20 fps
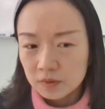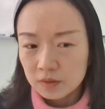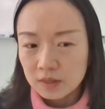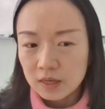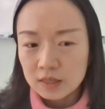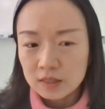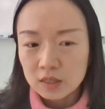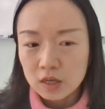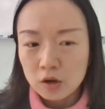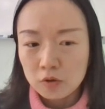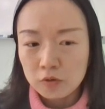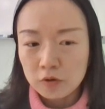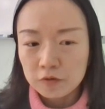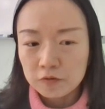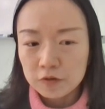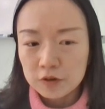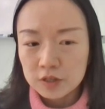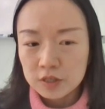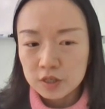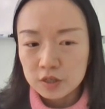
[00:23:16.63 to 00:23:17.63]
That's our
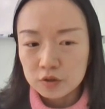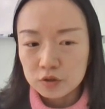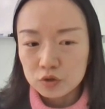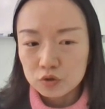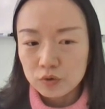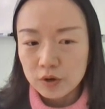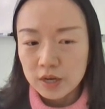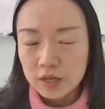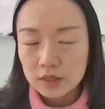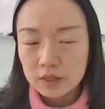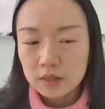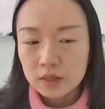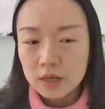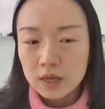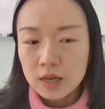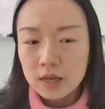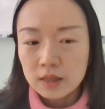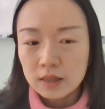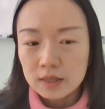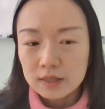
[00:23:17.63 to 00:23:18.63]
first constraint.
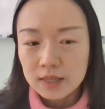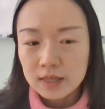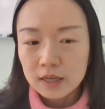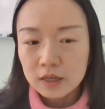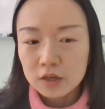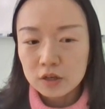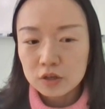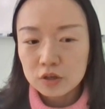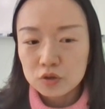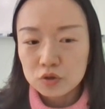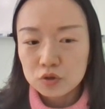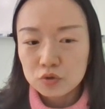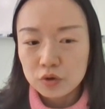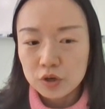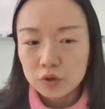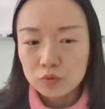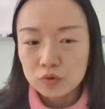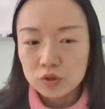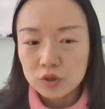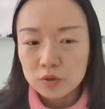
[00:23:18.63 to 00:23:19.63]
The second
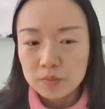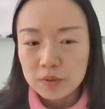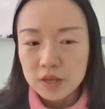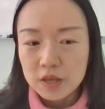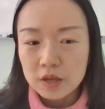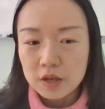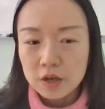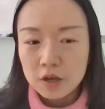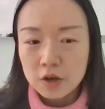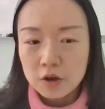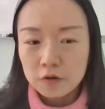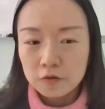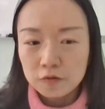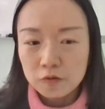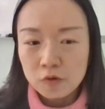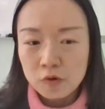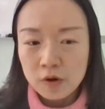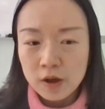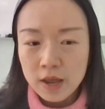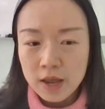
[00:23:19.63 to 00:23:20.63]
constraint would be
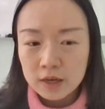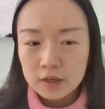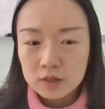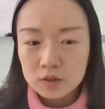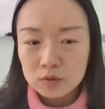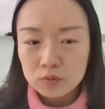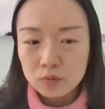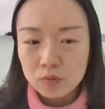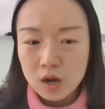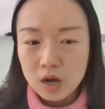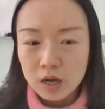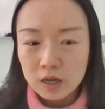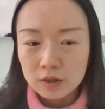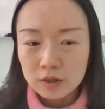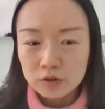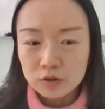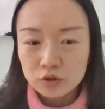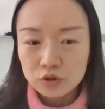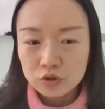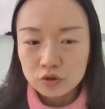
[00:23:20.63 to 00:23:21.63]

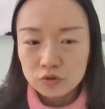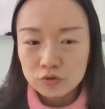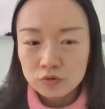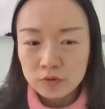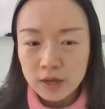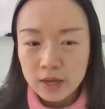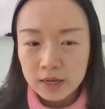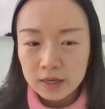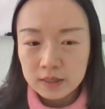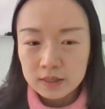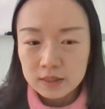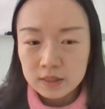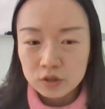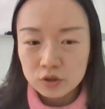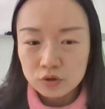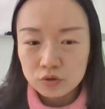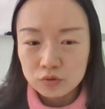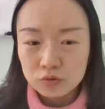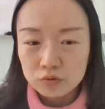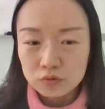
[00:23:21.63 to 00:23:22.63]
4x1,
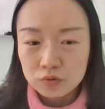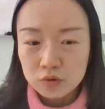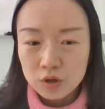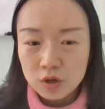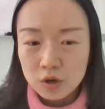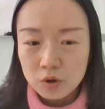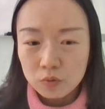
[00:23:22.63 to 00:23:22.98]
2x2,